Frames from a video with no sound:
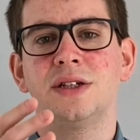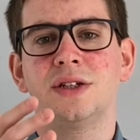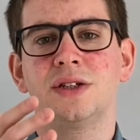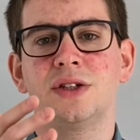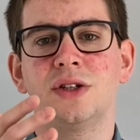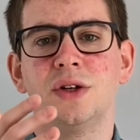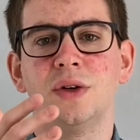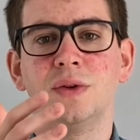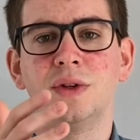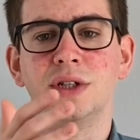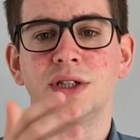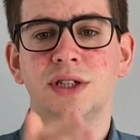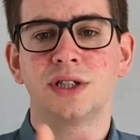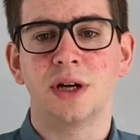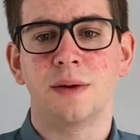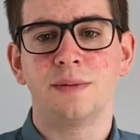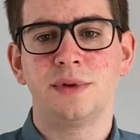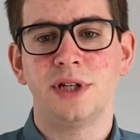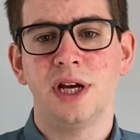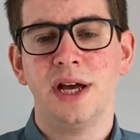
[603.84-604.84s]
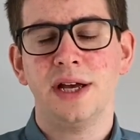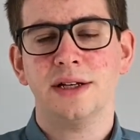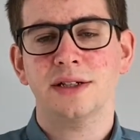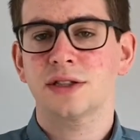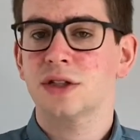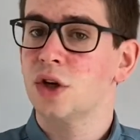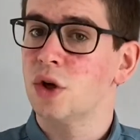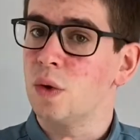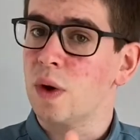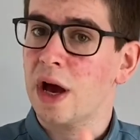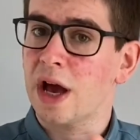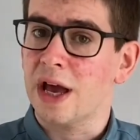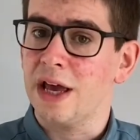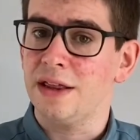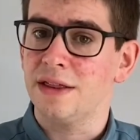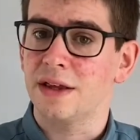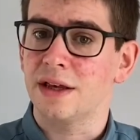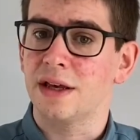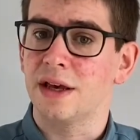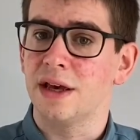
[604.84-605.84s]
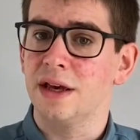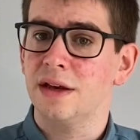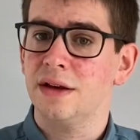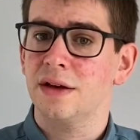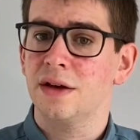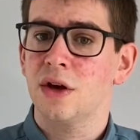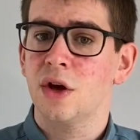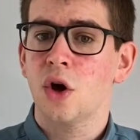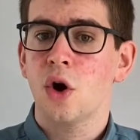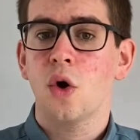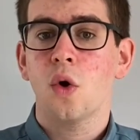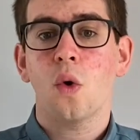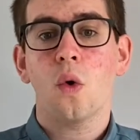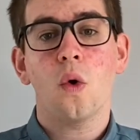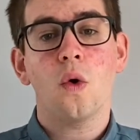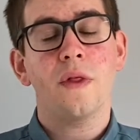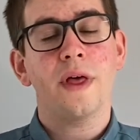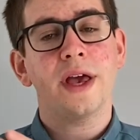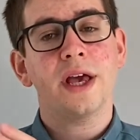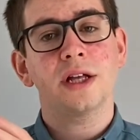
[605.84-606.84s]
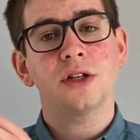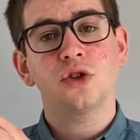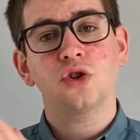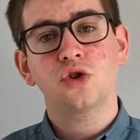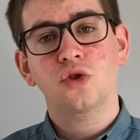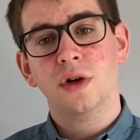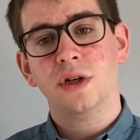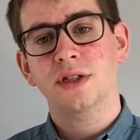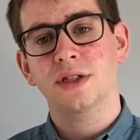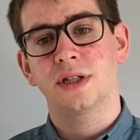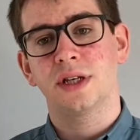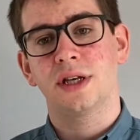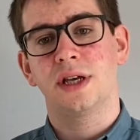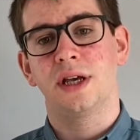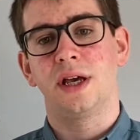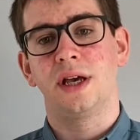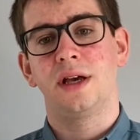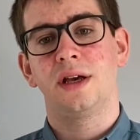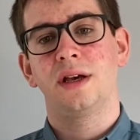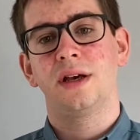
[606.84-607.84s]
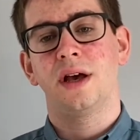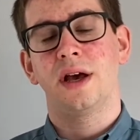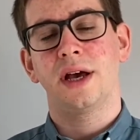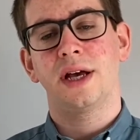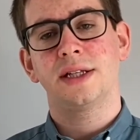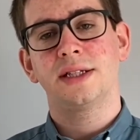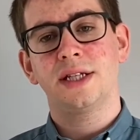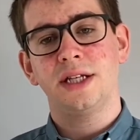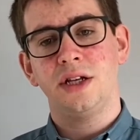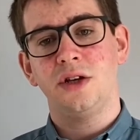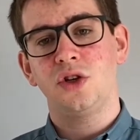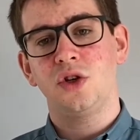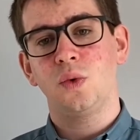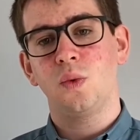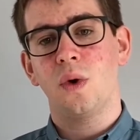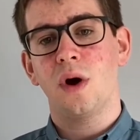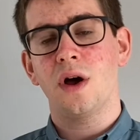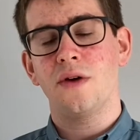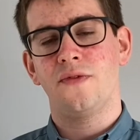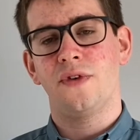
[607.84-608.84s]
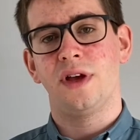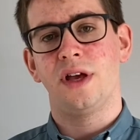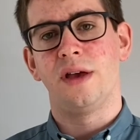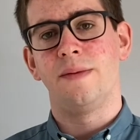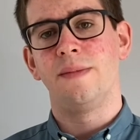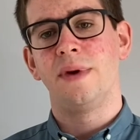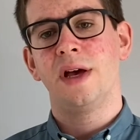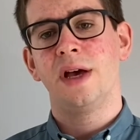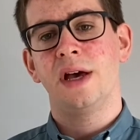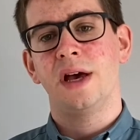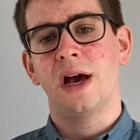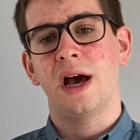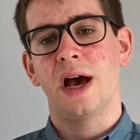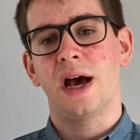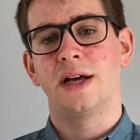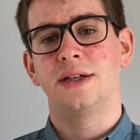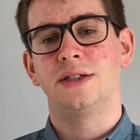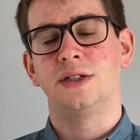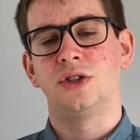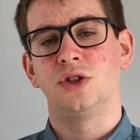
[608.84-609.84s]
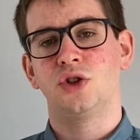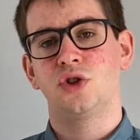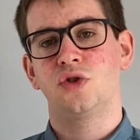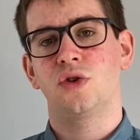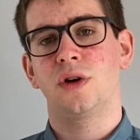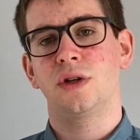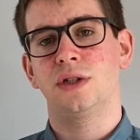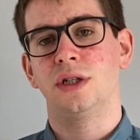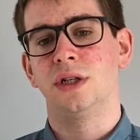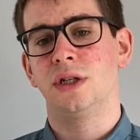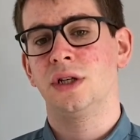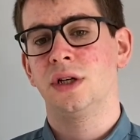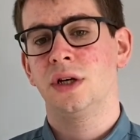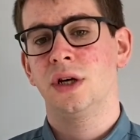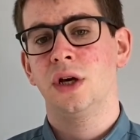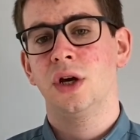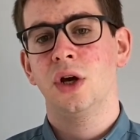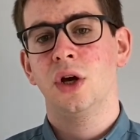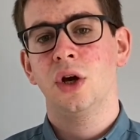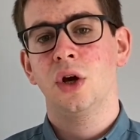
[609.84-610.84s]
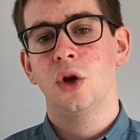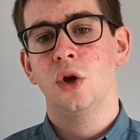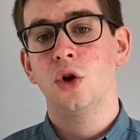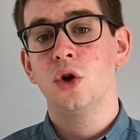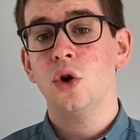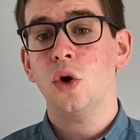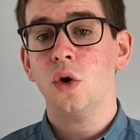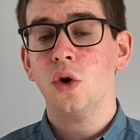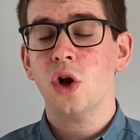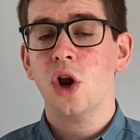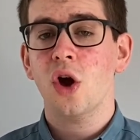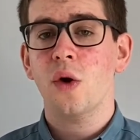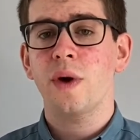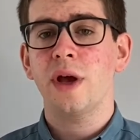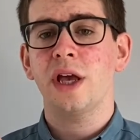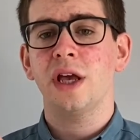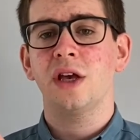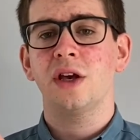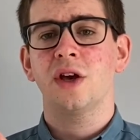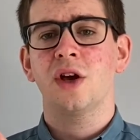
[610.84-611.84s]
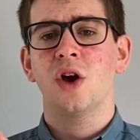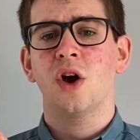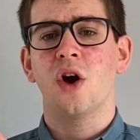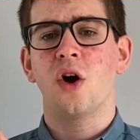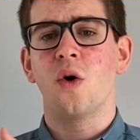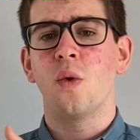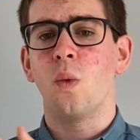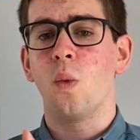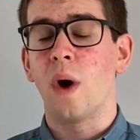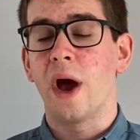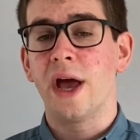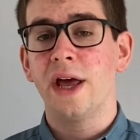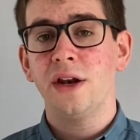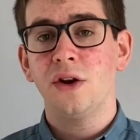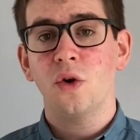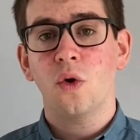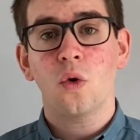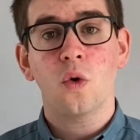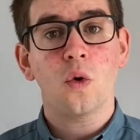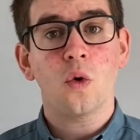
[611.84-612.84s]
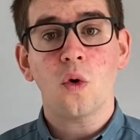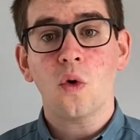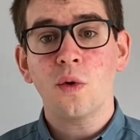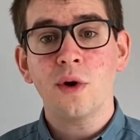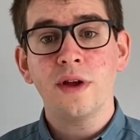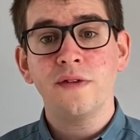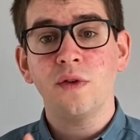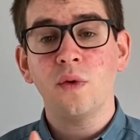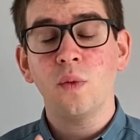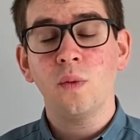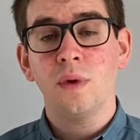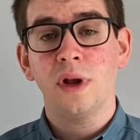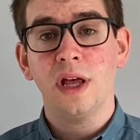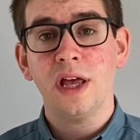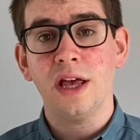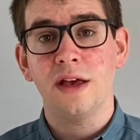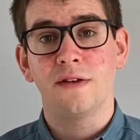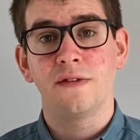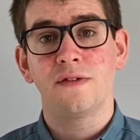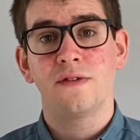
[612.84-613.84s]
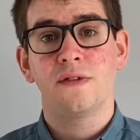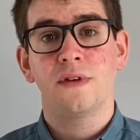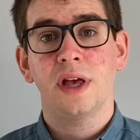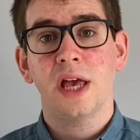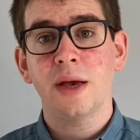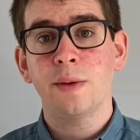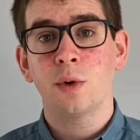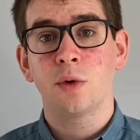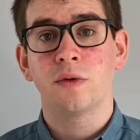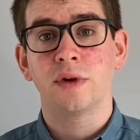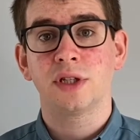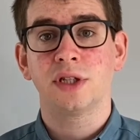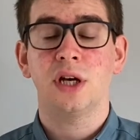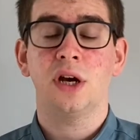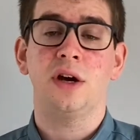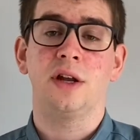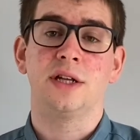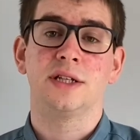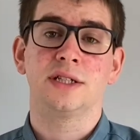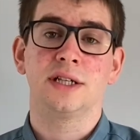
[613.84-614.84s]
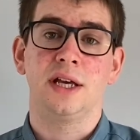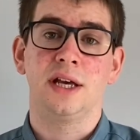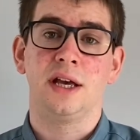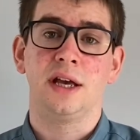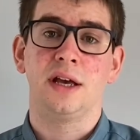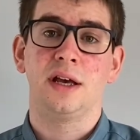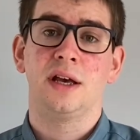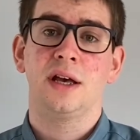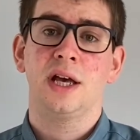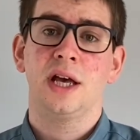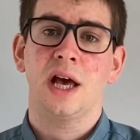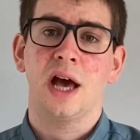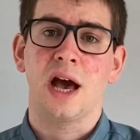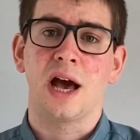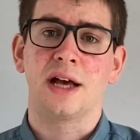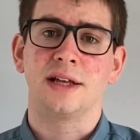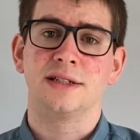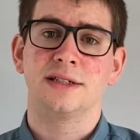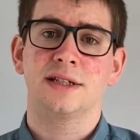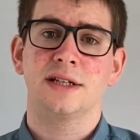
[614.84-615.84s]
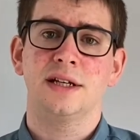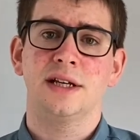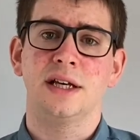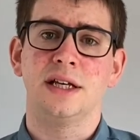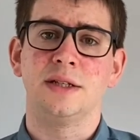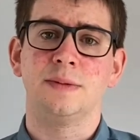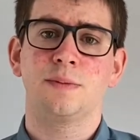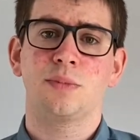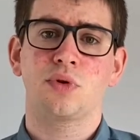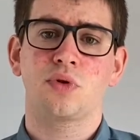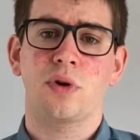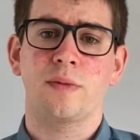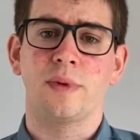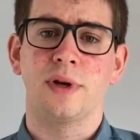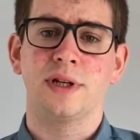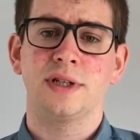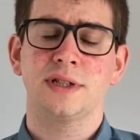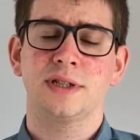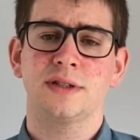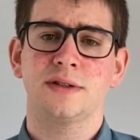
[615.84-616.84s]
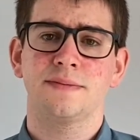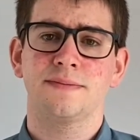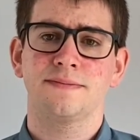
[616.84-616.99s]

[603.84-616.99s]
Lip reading: to the subjects who hate the king, or they can trust the king and continue to work for him as instructed, not knowing when or even if he will return as king as he's promised.